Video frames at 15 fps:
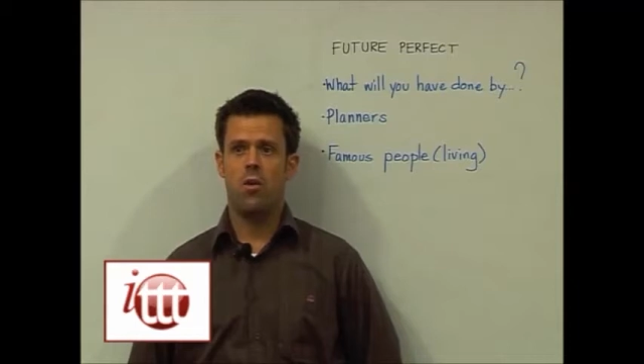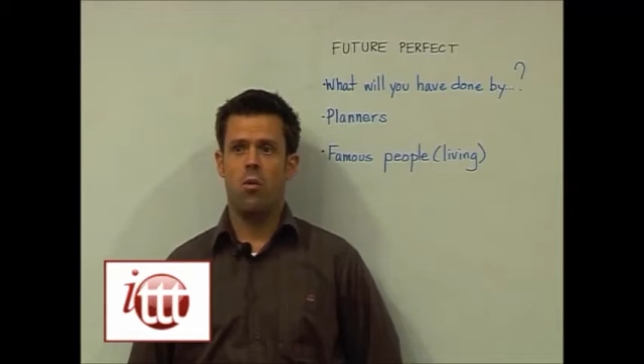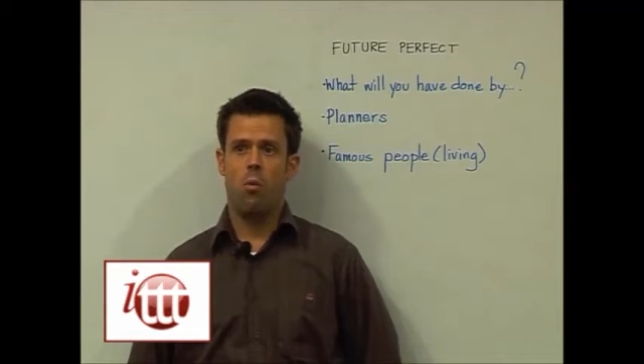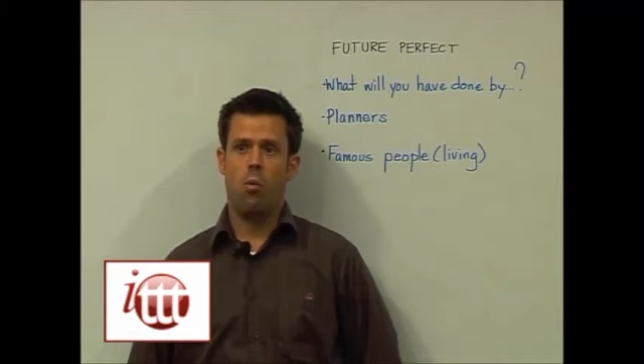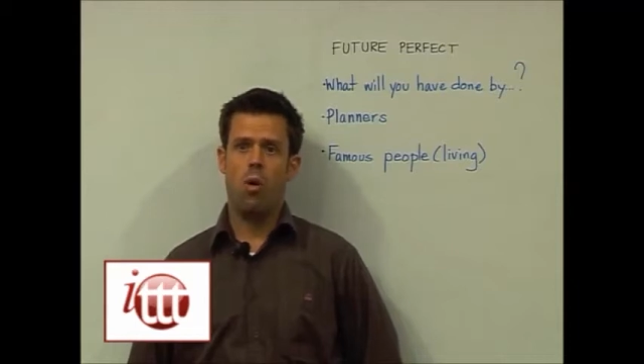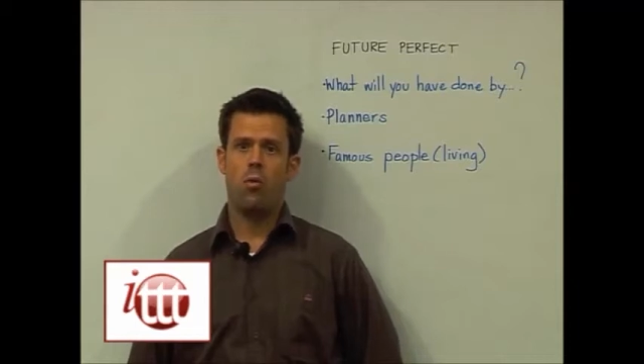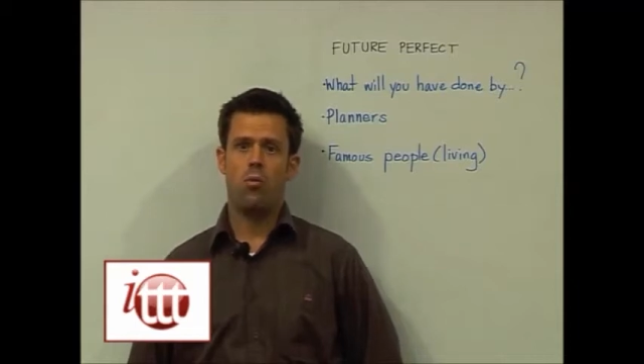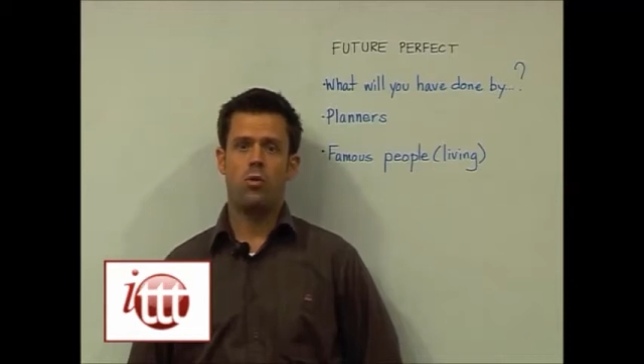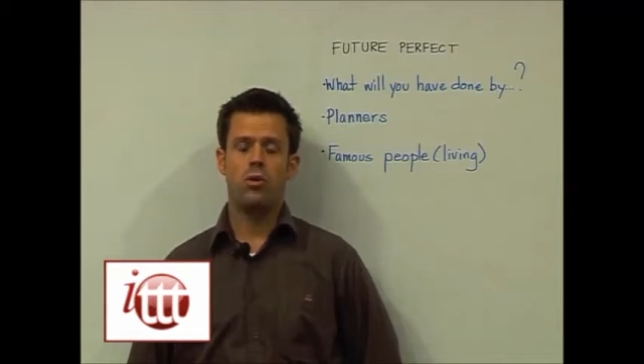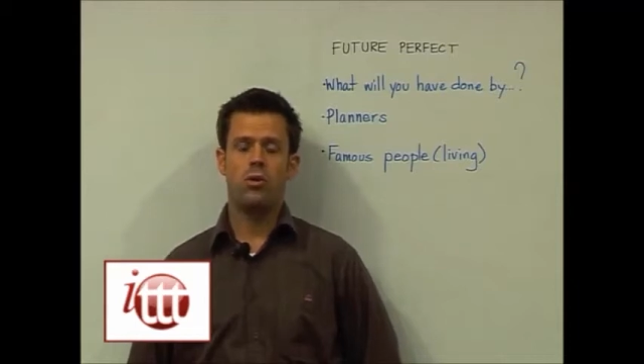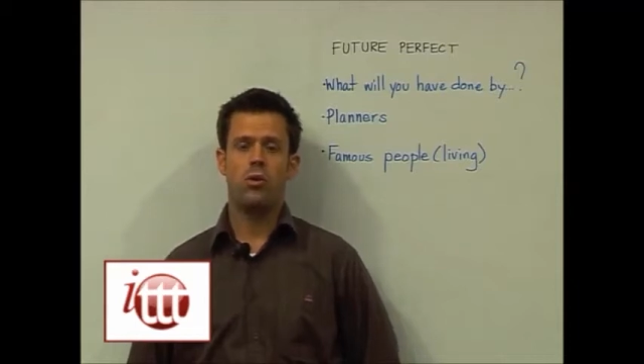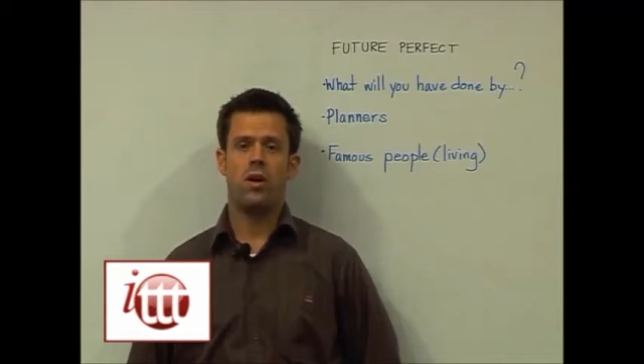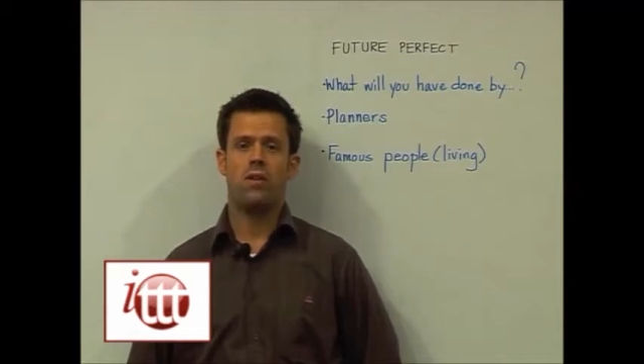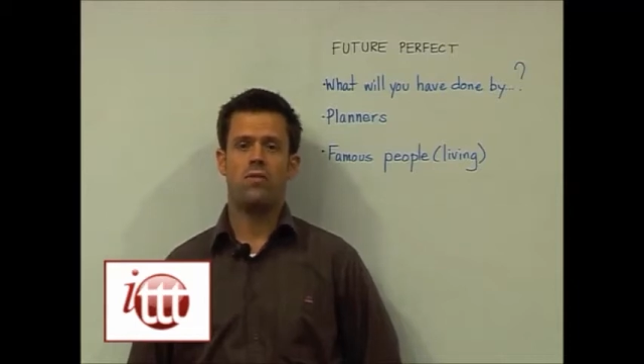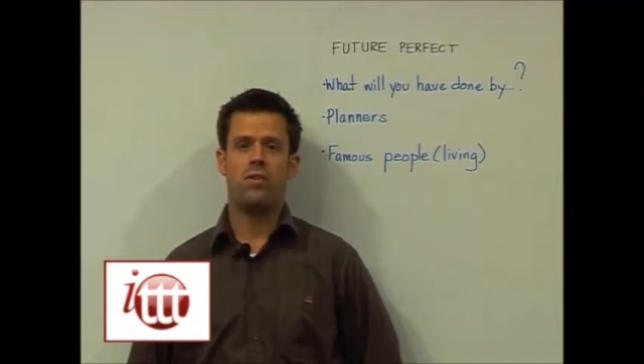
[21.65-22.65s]
what will you
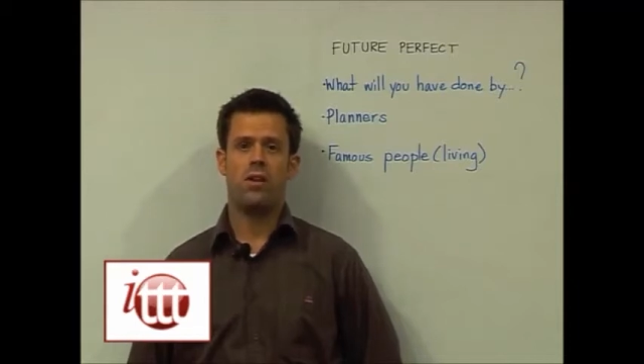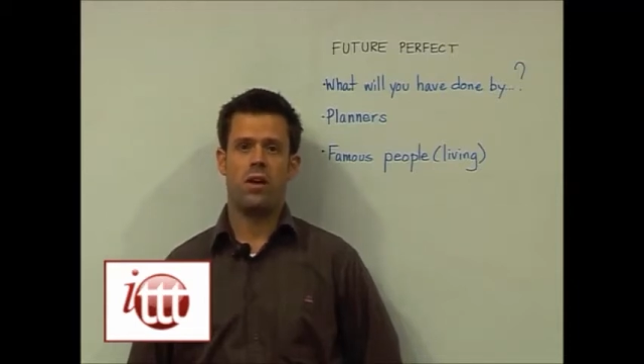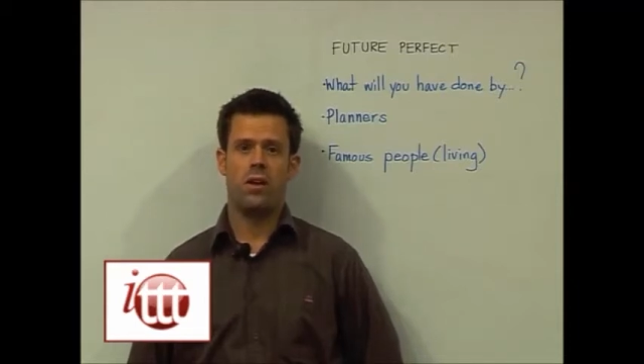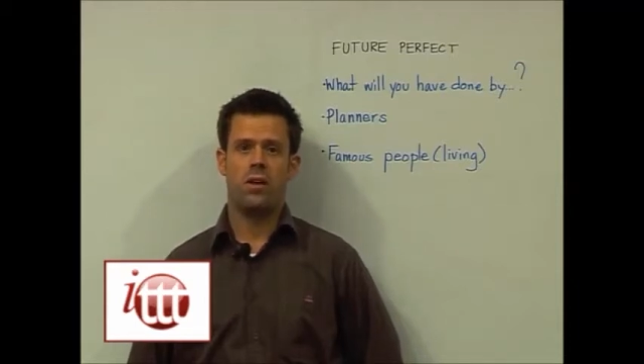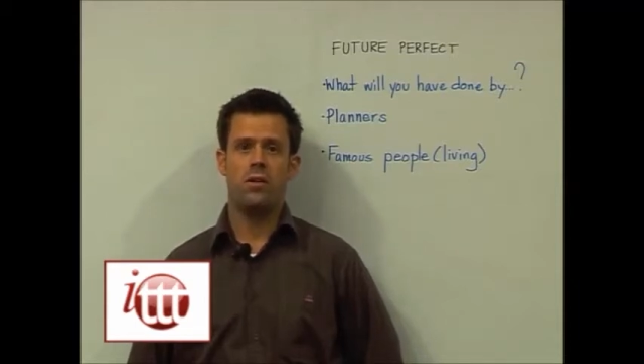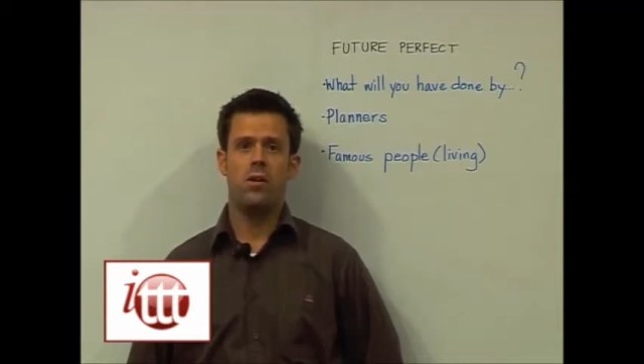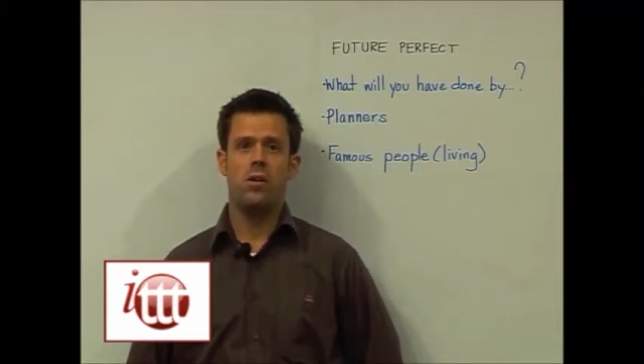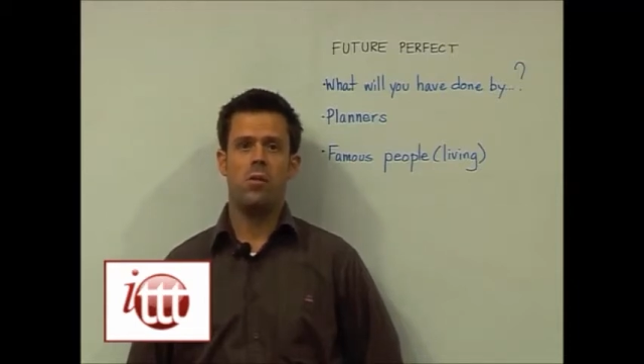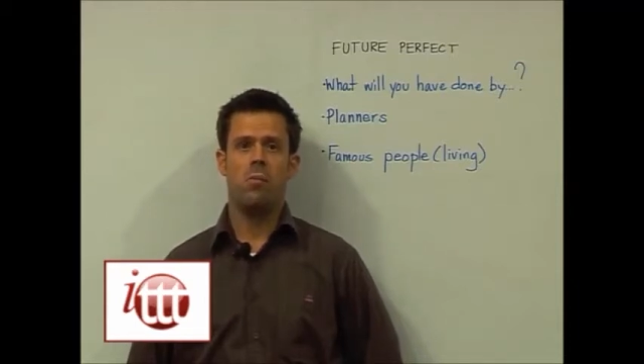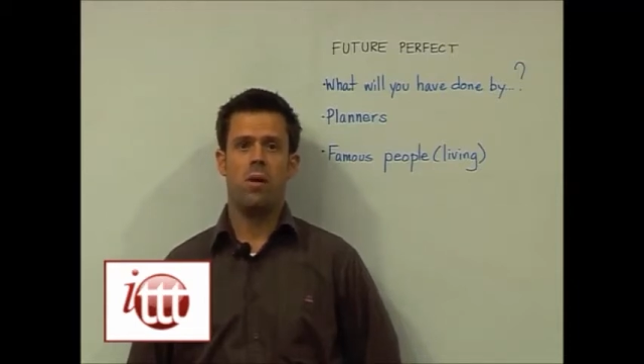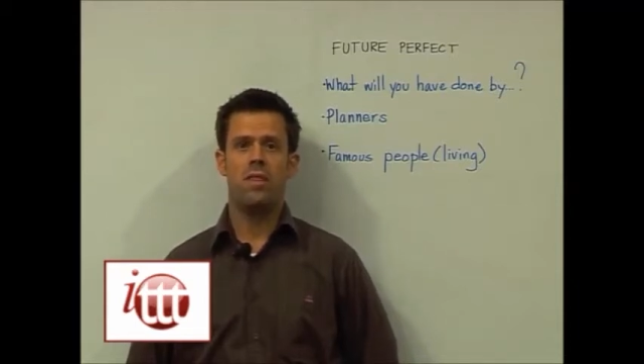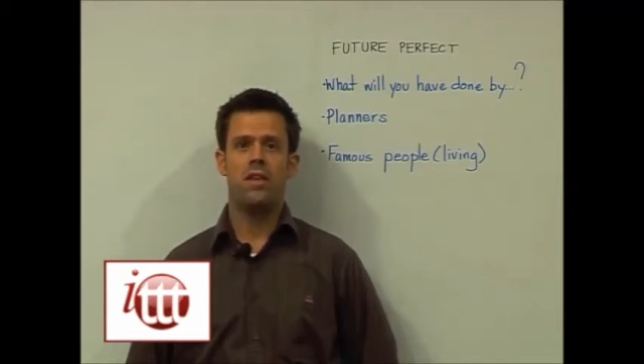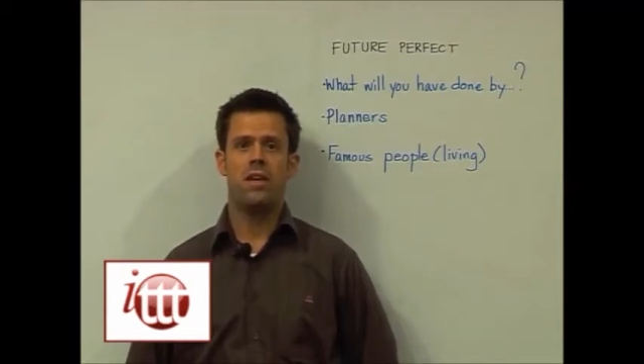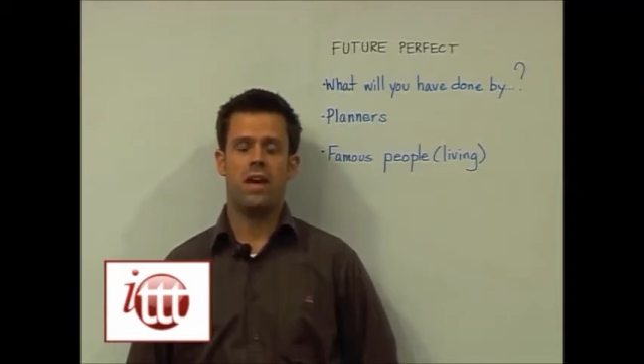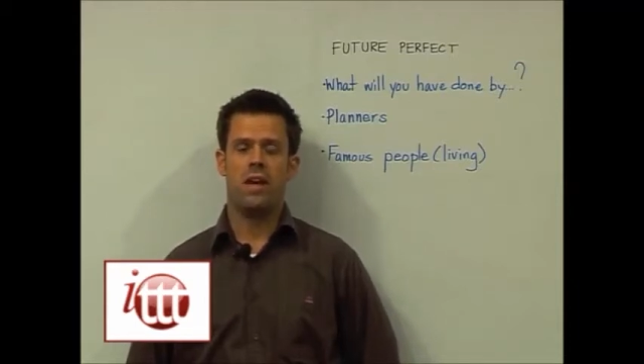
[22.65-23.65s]
have done by
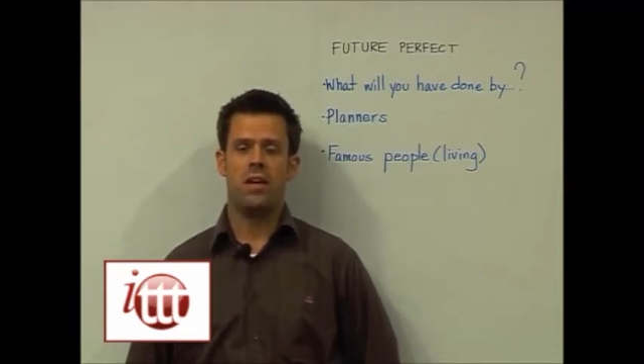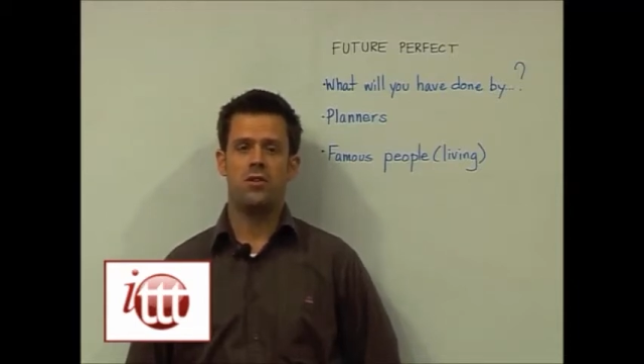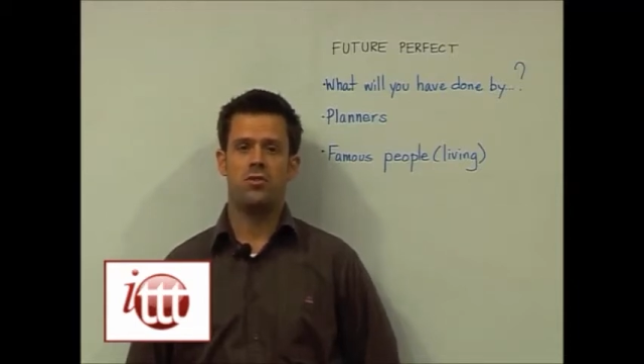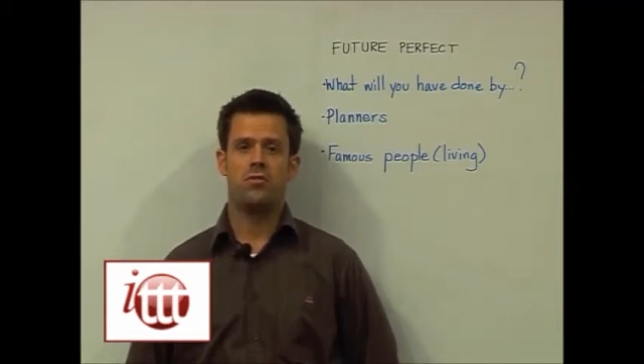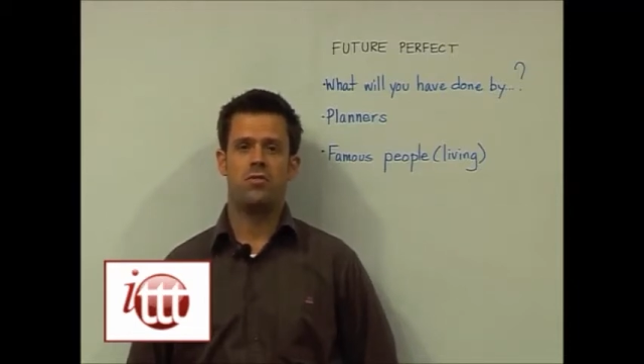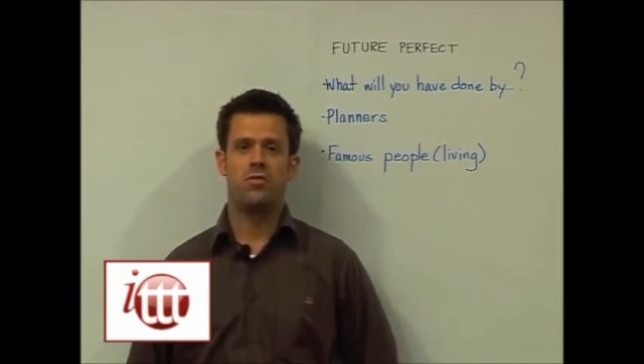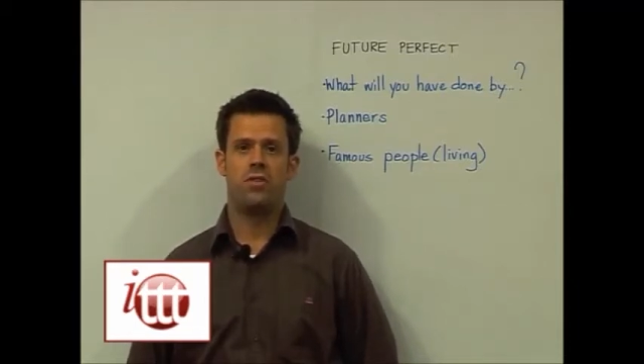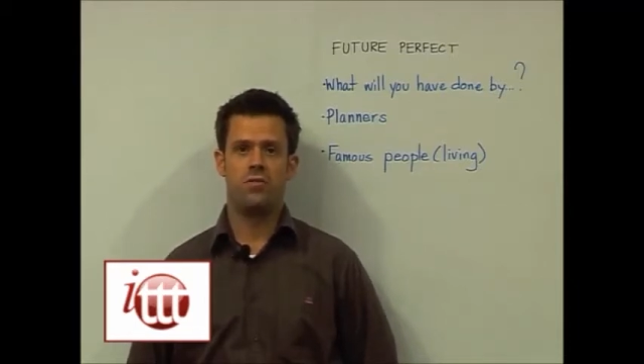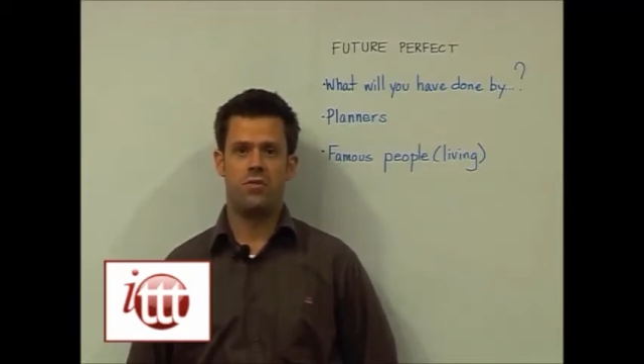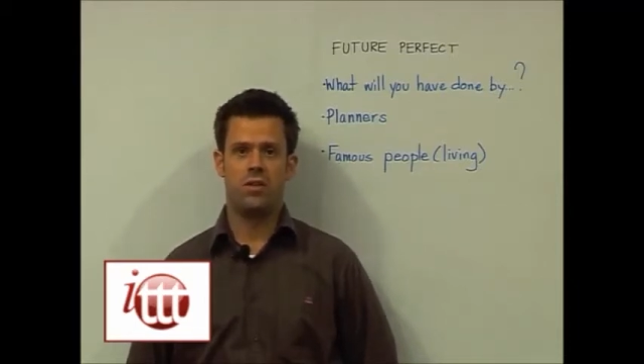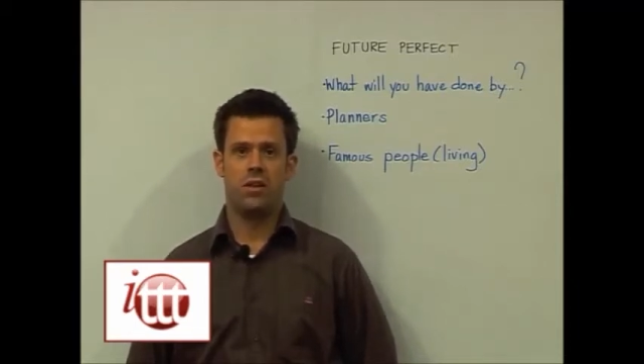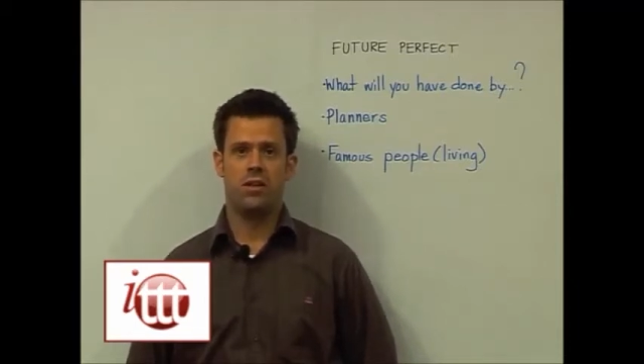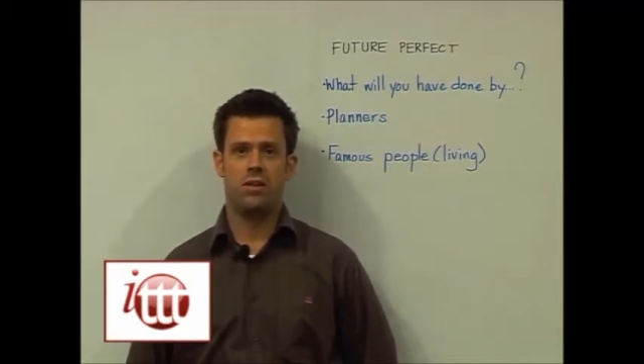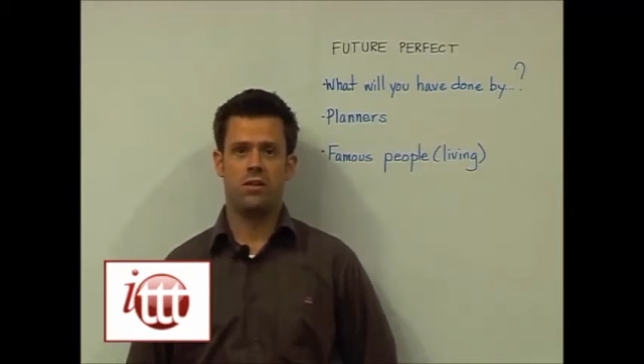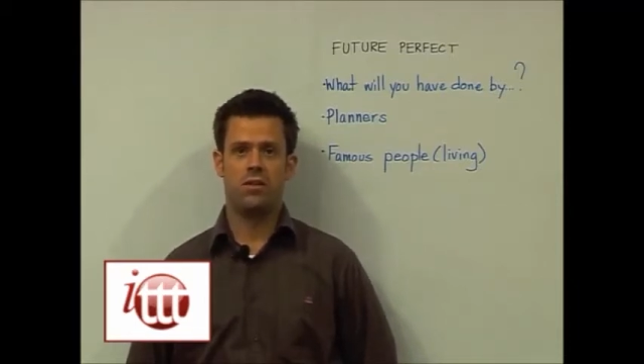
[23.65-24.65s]
the age of 50?